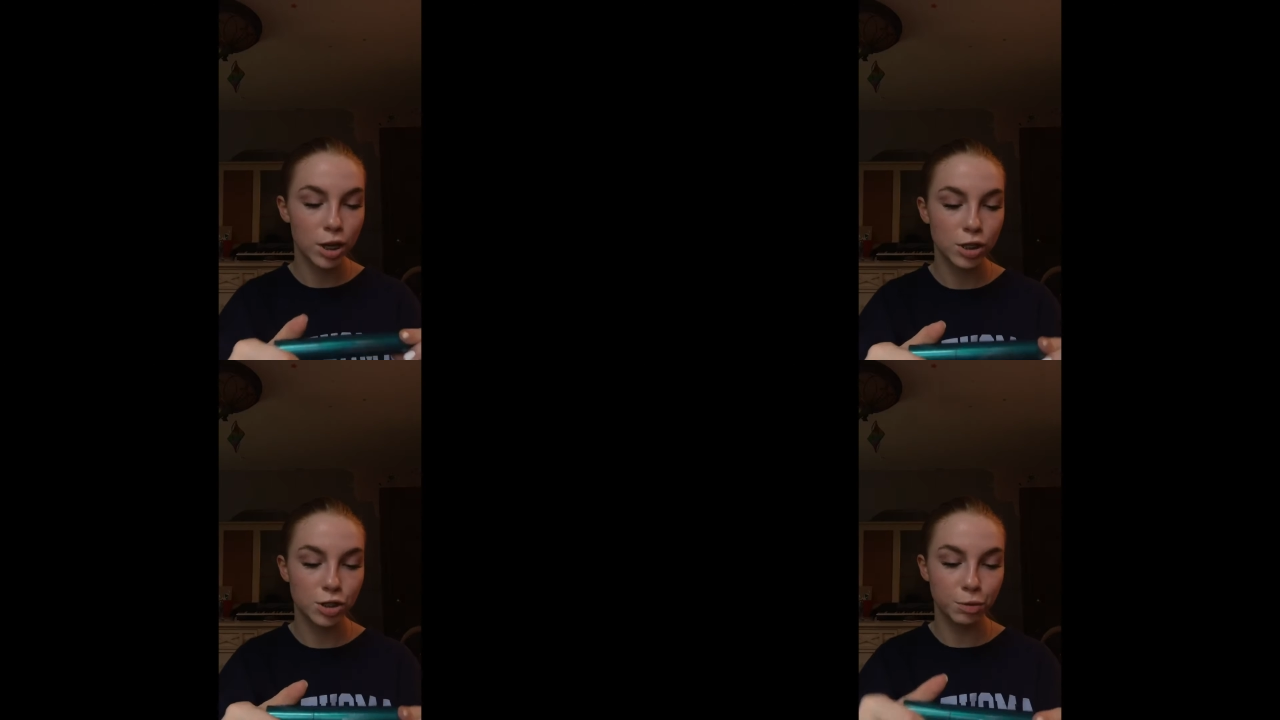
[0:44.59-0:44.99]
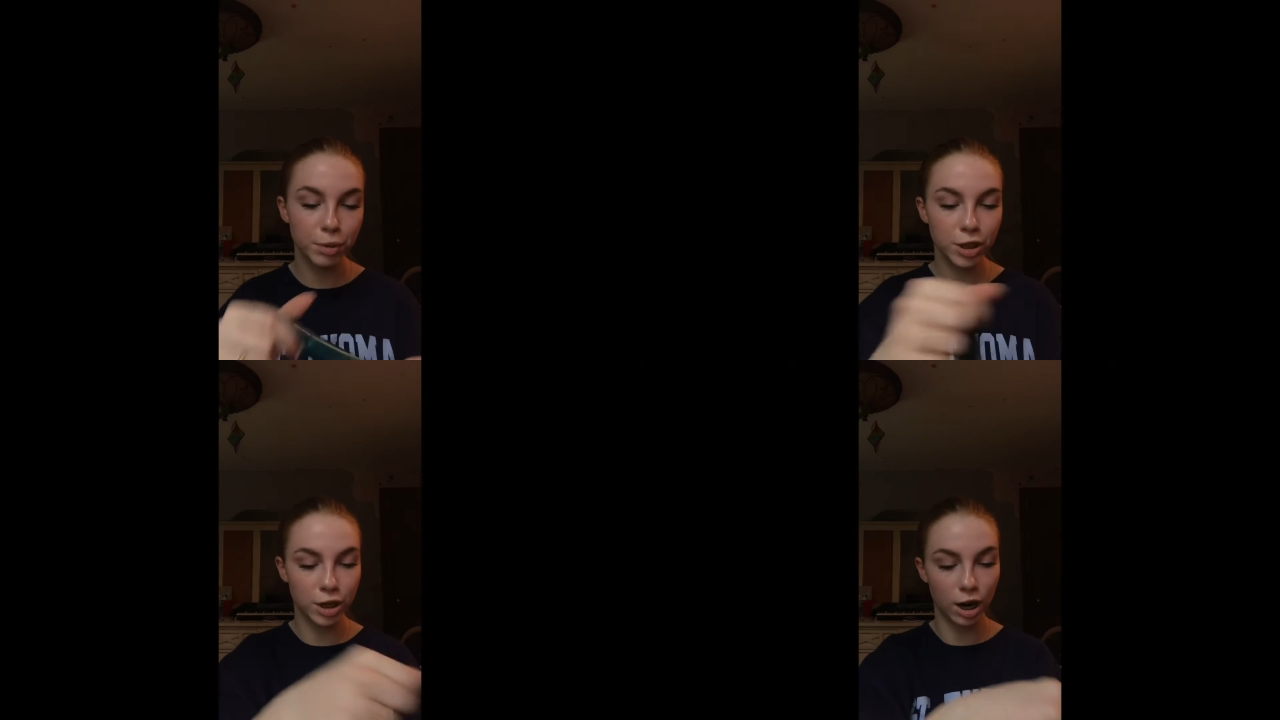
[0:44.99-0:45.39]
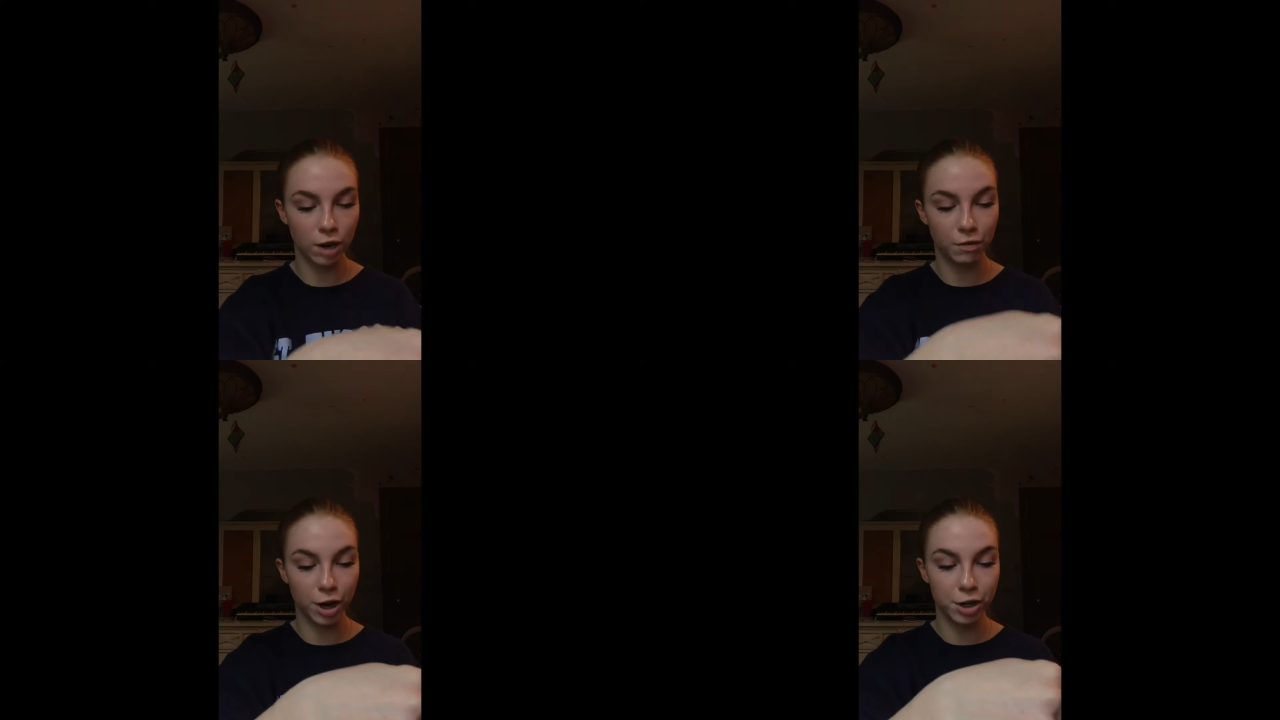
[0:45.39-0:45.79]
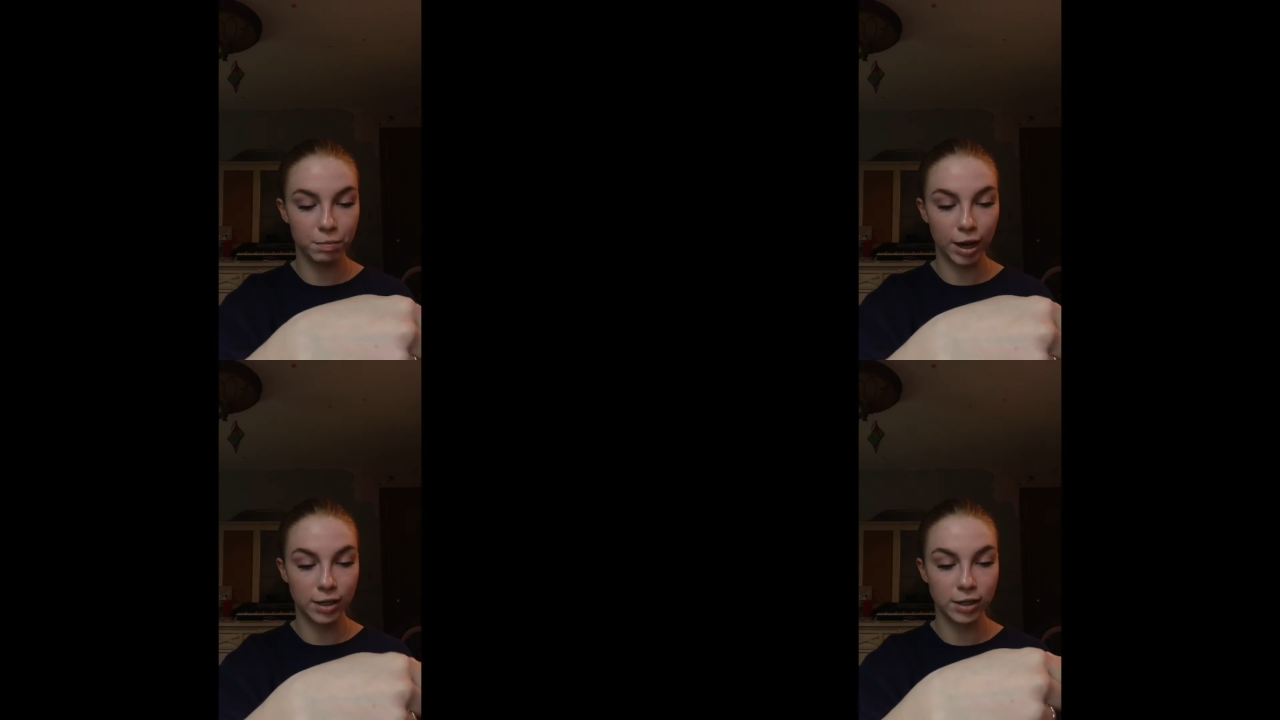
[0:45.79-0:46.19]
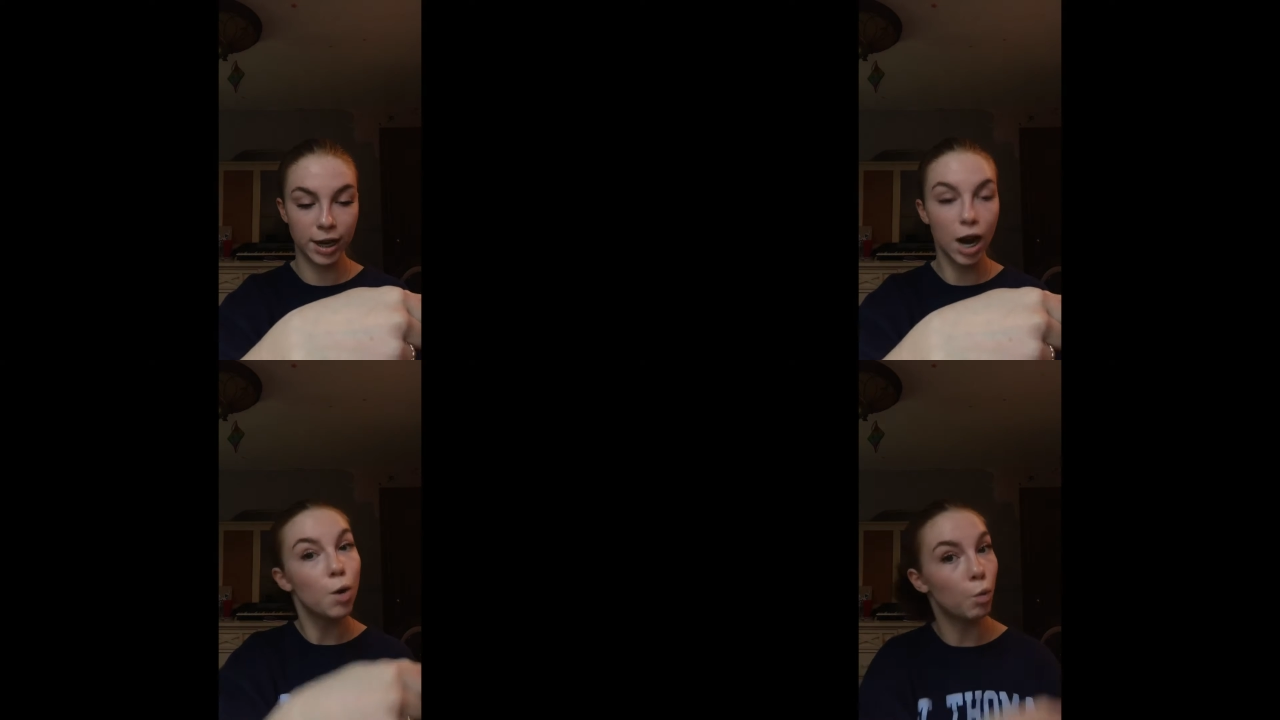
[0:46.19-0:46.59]
Super Shock
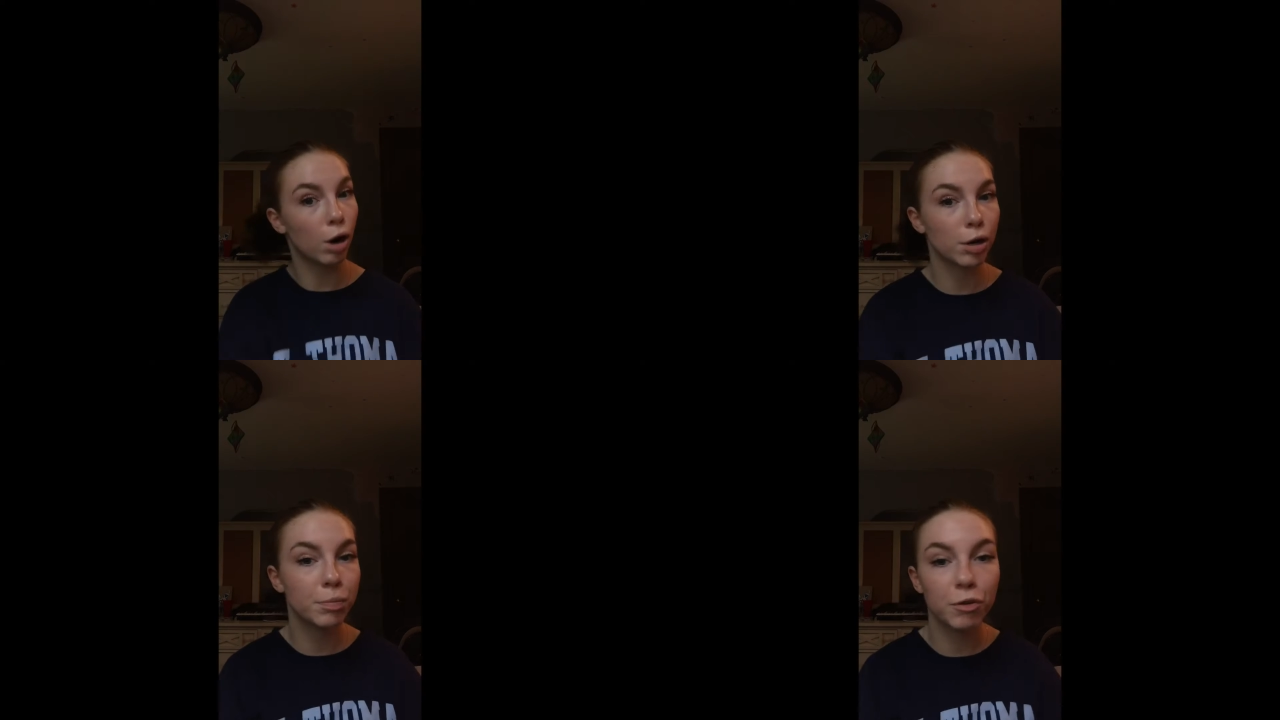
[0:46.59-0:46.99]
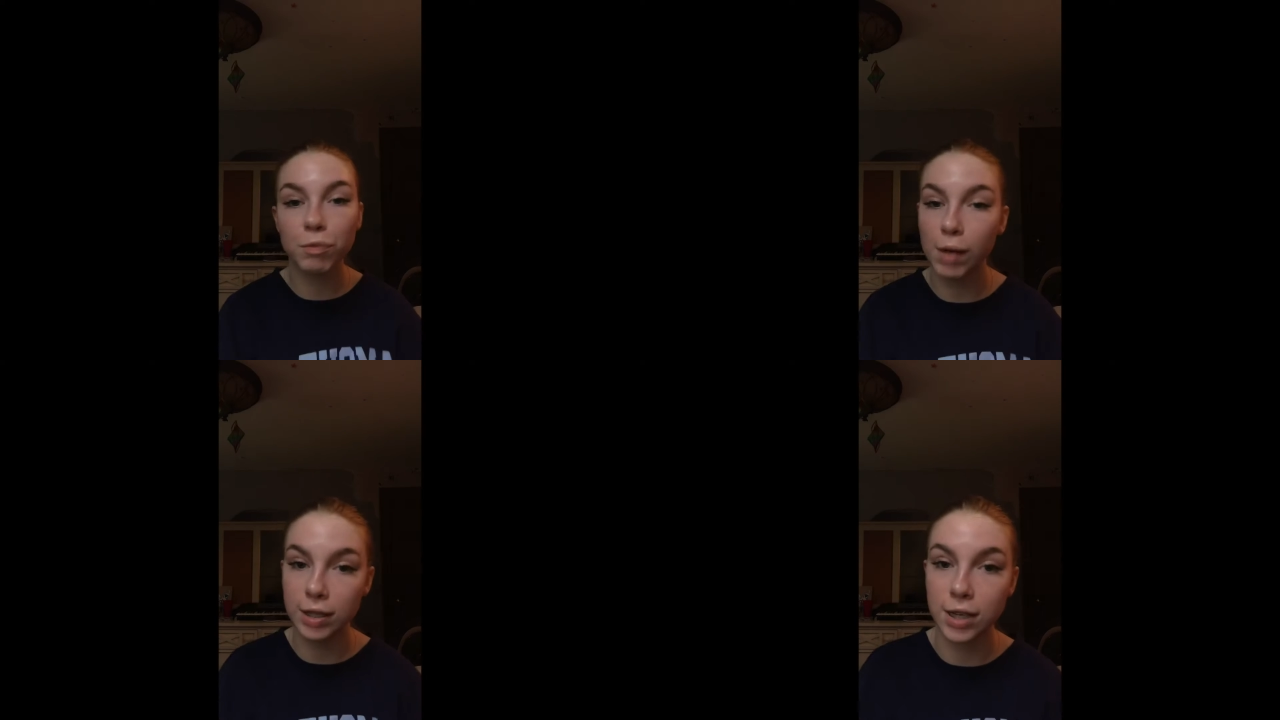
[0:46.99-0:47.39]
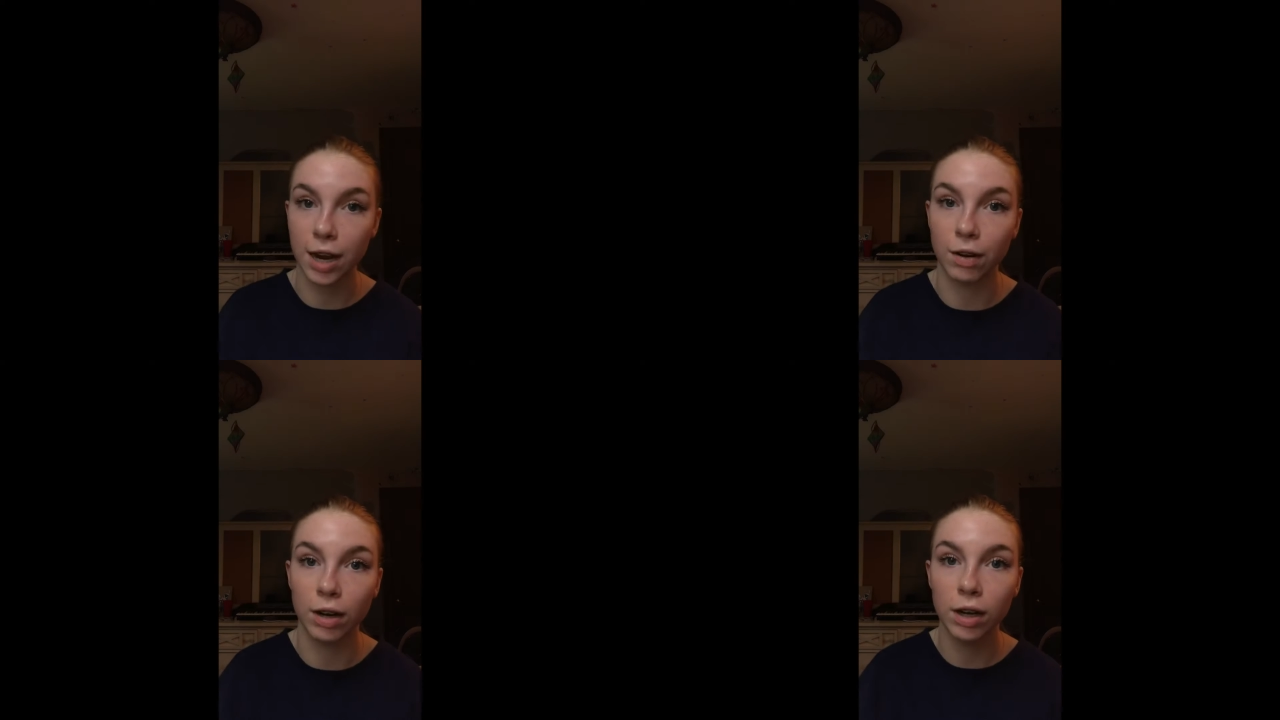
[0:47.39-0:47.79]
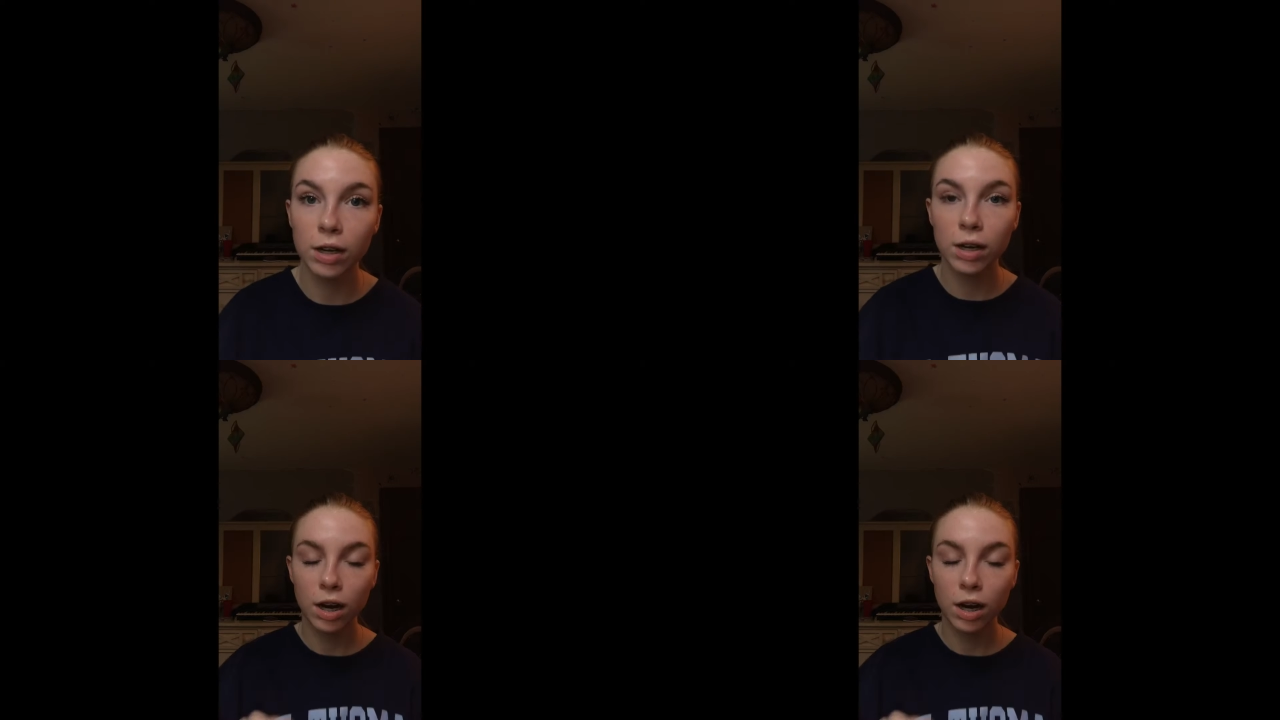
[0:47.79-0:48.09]
Volumizing Waterproof Mascara.